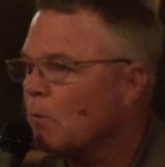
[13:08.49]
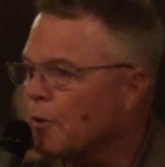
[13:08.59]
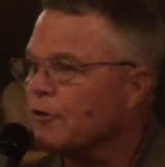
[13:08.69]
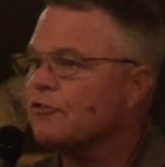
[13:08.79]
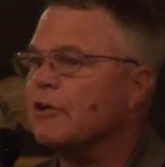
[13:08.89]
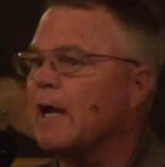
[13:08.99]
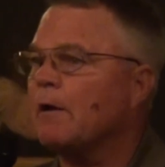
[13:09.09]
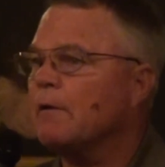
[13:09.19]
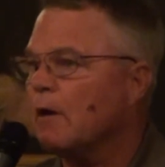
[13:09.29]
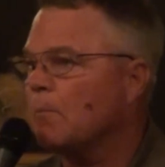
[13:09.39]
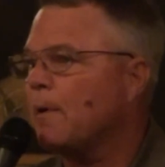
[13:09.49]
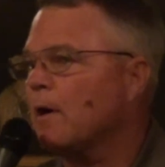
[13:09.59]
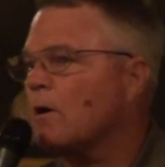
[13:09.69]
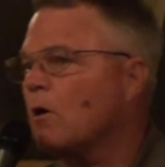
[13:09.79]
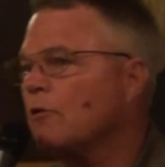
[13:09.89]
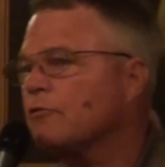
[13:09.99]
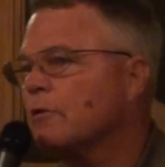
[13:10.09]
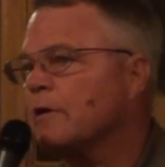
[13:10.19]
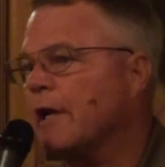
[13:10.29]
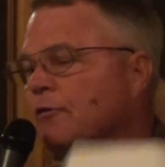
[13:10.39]
Weird sound, umpire
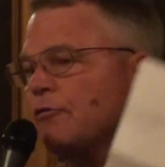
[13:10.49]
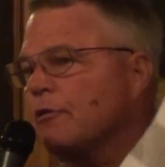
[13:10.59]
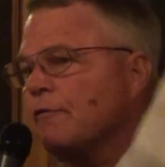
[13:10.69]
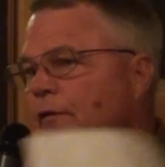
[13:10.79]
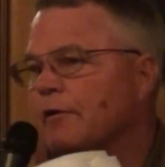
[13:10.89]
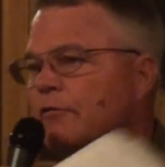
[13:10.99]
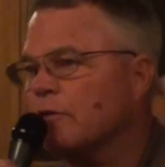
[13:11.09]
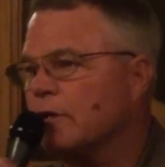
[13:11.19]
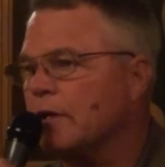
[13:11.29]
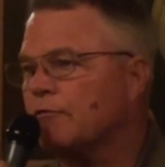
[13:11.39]
calls catcher's interference,